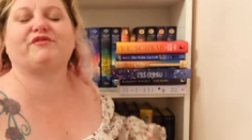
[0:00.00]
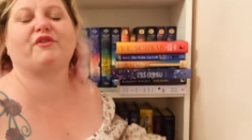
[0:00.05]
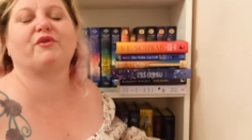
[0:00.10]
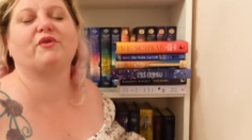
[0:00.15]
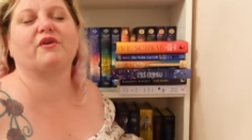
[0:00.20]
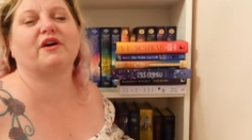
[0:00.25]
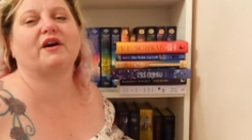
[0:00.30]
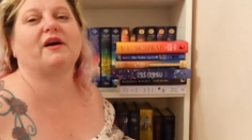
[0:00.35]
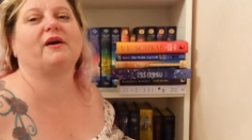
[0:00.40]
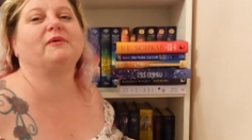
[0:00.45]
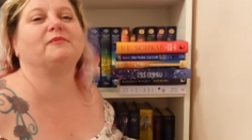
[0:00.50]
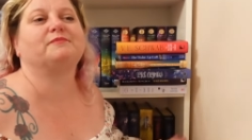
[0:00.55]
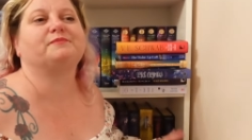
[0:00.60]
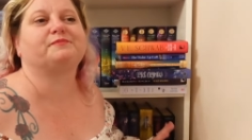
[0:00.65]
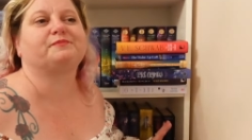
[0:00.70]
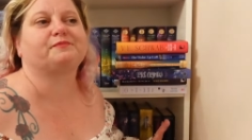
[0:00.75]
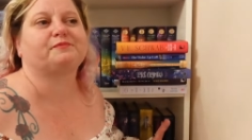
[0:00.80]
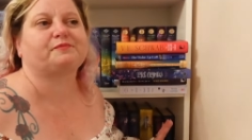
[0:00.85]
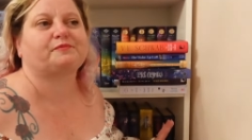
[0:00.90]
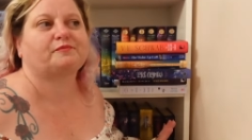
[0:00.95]
four
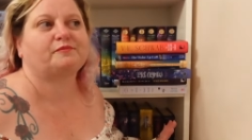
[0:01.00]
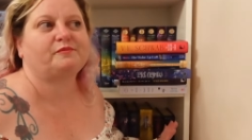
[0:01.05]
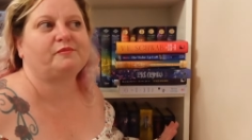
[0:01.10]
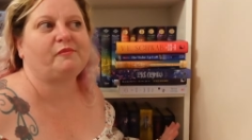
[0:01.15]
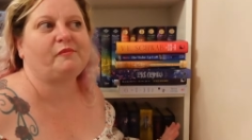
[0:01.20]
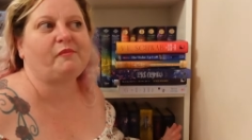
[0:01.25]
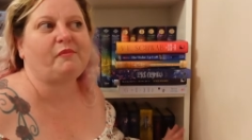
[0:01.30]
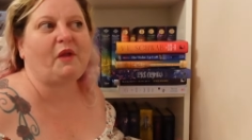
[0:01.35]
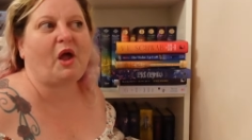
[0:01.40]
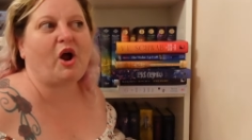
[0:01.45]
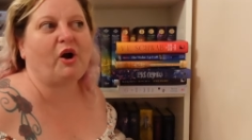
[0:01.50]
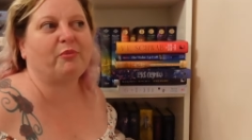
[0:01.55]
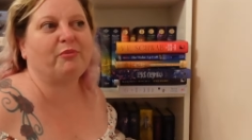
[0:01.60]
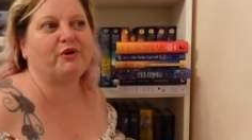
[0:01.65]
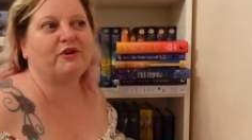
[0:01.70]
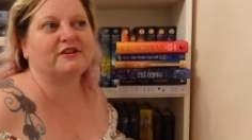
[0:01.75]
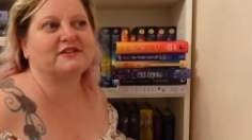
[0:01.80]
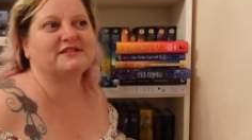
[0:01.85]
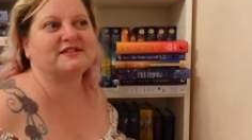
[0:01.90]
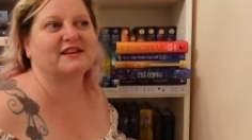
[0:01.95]
are
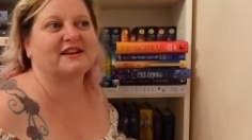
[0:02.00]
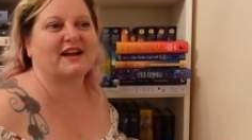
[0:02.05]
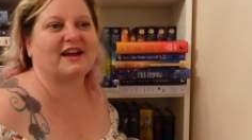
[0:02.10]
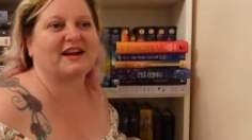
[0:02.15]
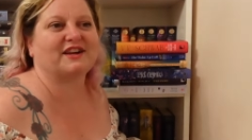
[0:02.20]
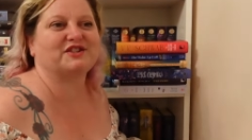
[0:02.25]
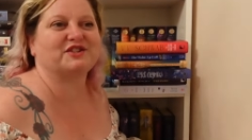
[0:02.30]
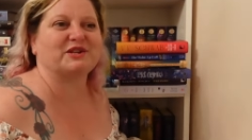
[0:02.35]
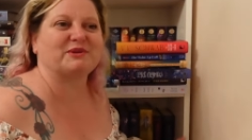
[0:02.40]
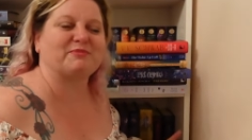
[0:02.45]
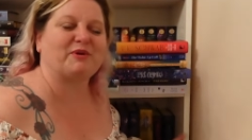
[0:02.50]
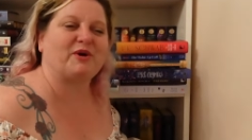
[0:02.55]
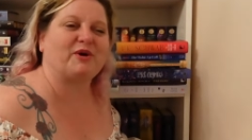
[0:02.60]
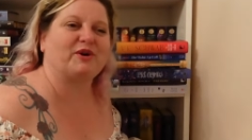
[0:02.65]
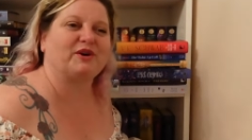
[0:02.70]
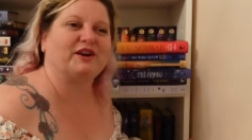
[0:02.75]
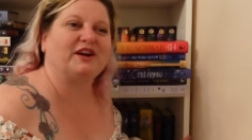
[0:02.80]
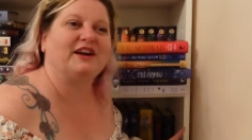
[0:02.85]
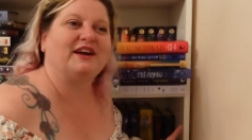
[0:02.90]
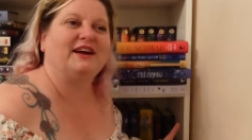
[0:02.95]
books that I actually
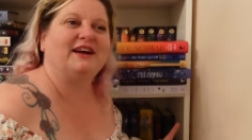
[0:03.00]
bought